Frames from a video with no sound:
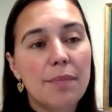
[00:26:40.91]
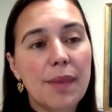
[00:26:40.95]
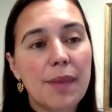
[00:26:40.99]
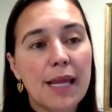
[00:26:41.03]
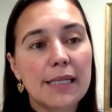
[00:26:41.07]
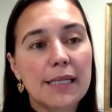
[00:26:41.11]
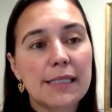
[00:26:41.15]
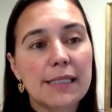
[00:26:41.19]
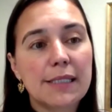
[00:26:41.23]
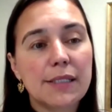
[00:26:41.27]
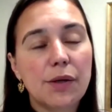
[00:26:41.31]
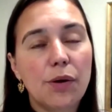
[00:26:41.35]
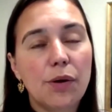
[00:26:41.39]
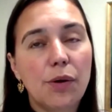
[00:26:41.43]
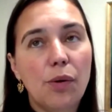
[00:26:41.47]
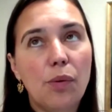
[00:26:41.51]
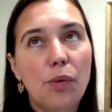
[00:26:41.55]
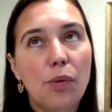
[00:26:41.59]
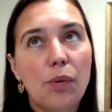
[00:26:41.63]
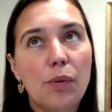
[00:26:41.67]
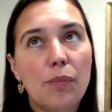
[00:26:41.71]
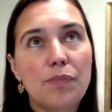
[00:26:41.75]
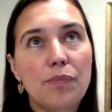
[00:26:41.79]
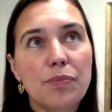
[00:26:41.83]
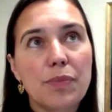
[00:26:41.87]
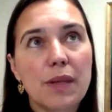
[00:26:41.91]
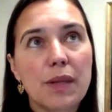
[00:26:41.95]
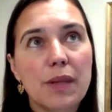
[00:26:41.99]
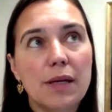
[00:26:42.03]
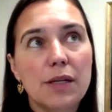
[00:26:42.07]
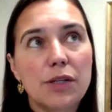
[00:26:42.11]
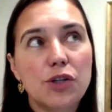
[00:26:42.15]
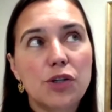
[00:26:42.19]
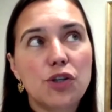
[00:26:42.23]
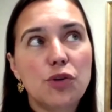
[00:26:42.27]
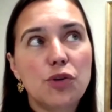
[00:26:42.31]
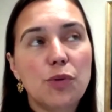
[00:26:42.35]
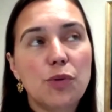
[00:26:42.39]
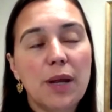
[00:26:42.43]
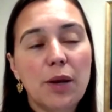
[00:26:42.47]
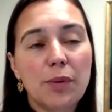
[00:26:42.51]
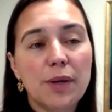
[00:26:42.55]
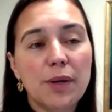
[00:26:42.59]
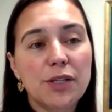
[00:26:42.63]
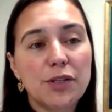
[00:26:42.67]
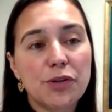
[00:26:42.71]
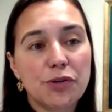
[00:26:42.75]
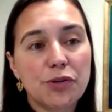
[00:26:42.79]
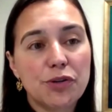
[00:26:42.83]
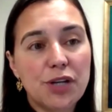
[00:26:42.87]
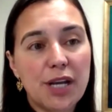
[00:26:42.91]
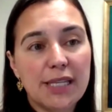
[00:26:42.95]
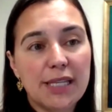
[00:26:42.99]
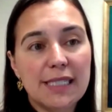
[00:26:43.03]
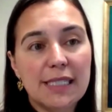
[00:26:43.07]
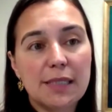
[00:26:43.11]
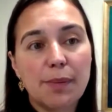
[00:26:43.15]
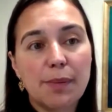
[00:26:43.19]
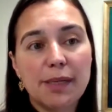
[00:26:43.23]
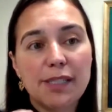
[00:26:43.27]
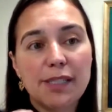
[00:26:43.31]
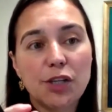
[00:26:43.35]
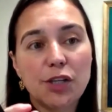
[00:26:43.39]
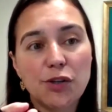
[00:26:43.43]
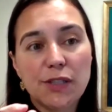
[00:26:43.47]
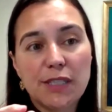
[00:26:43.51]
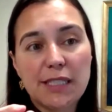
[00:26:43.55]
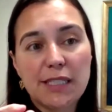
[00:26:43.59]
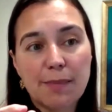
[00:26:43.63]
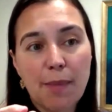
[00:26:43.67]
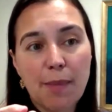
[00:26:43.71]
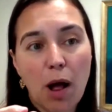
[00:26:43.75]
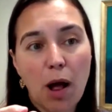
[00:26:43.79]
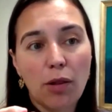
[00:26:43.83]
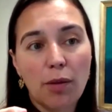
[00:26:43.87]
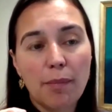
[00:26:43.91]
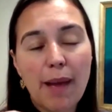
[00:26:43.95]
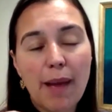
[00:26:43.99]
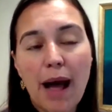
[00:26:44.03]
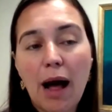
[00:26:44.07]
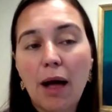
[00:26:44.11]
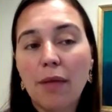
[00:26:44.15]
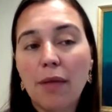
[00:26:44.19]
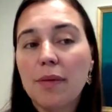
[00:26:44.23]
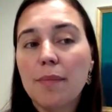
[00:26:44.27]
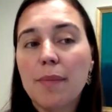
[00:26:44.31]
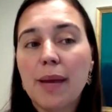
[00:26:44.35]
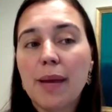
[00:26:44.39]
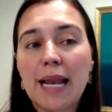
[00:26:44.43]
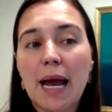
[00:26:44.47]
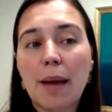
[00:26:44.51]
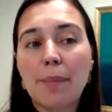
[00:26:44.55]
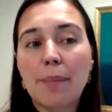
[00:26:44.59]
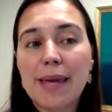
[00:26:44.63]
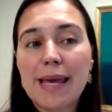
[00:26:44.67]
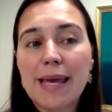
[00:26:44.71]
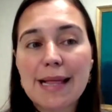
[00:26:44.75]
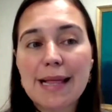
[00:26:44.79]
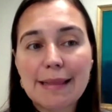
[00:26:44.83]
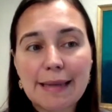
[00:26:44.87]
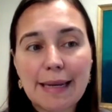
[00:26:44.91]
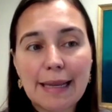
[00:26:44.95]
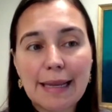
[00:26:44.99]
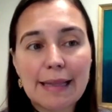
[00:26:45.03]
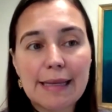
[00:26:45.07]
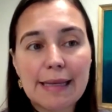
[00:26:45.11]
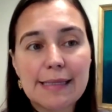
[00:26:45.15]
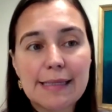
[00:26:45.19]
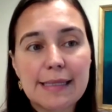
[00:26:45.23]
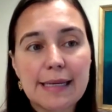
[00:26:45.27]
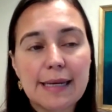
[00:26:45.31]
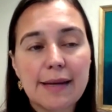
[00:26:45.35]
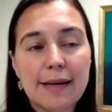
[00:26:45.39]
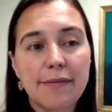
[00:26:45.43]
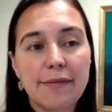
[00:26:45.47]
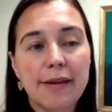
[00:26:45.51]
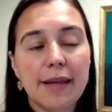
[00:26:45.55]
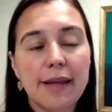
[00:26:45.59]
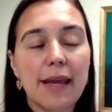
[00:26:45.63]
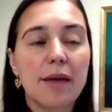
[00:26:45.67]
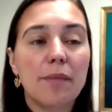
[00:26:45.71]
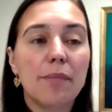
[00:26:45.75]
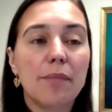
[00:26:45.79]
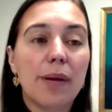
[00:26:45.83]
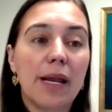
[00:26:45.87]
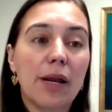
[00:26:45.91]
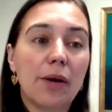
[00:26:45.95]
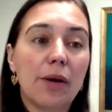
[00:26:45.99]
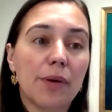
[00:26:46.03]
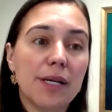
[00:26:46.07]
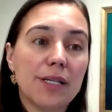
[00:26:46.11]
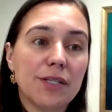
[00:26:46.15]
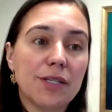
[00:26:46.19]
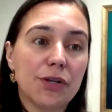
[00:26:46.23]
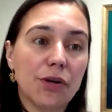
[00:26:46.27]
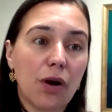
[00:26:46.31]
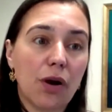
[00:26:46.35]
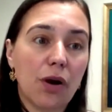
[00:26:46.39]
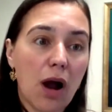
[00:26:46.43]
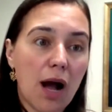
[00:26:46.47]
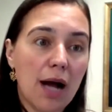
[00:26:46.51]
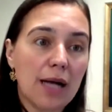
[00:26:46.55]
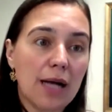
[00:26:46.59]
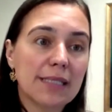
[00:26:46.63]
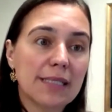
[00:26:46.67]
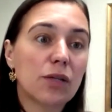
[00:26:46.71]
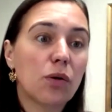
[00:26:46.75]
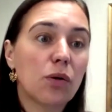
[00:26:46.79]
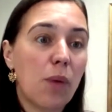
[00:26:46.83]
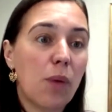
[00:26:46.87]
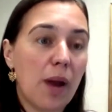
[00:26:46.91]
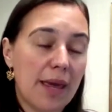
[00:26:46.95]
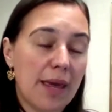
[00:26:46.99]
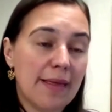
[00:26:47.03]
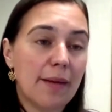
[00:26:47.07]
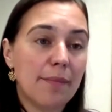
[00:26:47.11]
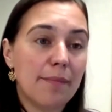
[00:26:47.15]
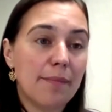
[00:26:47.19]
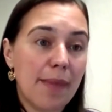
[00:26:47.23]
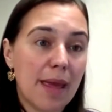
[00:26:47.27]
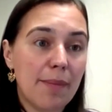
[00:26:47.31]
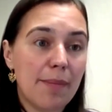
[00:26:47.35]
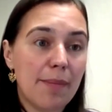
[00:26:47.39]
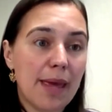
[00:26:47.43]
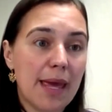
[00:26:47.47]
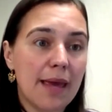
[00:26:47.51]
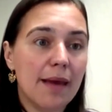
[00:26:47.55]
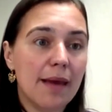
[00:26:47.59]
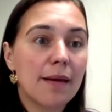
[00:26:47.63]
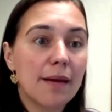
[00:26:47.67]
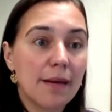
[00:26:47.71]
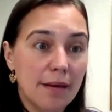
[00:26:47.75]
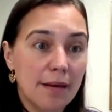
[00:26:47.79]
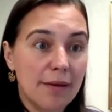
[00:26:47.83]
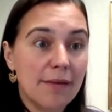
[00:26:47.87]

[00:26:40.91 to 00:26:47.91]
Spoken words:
And so to increase your chances by such a small amount that may not be clinically significant, but increase your costs in a way that may be